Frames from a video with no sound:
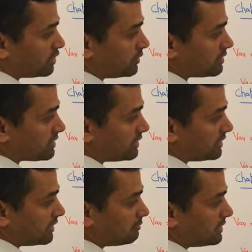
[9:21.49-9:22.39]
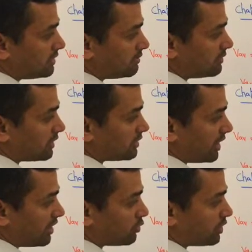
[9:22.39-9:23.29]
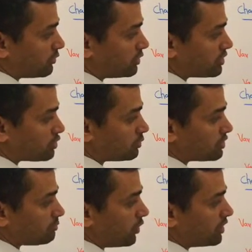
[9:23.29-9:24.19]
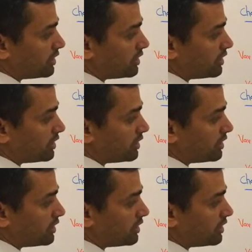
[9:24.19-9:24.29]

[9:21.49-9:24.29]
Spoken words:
you will see that B will try to converge towards point